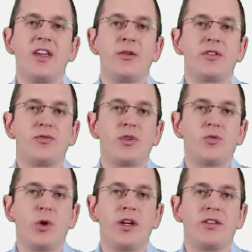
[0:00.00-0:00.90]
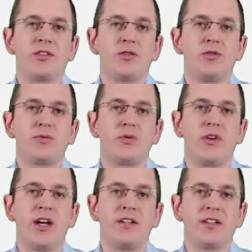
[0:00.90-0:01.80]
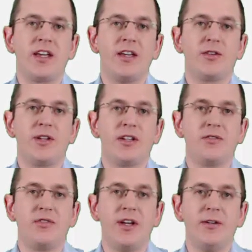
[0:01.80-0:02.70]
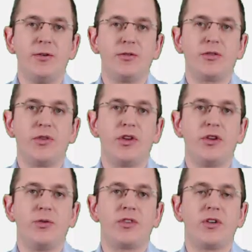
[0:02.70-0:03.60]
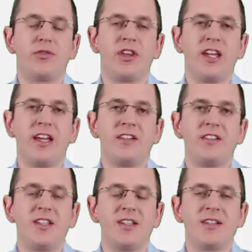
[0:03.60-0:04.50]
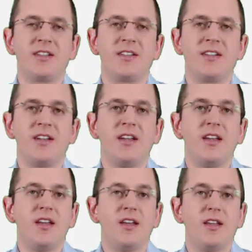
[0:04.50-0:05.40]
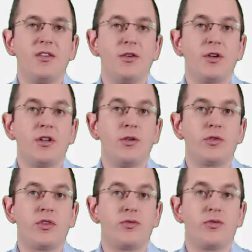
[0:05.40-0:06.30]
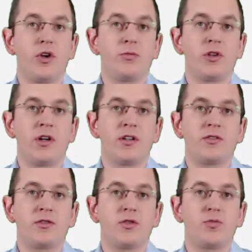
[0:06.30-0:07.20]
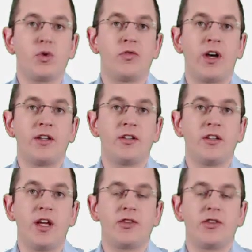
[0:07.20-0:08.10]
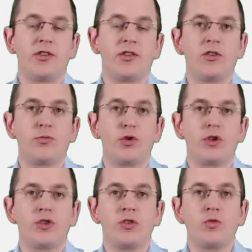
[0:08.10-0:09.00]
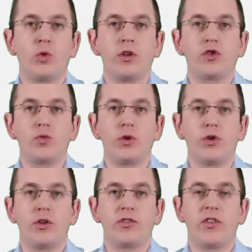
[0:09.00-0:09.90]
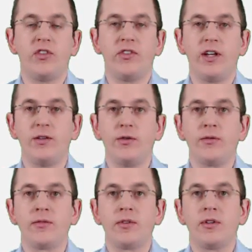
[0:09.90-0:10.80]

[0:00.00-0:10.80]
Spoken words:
There are different ways to provide a calculated value to the user of the entity. You can use a formula to provide an SQL expression which returns the value.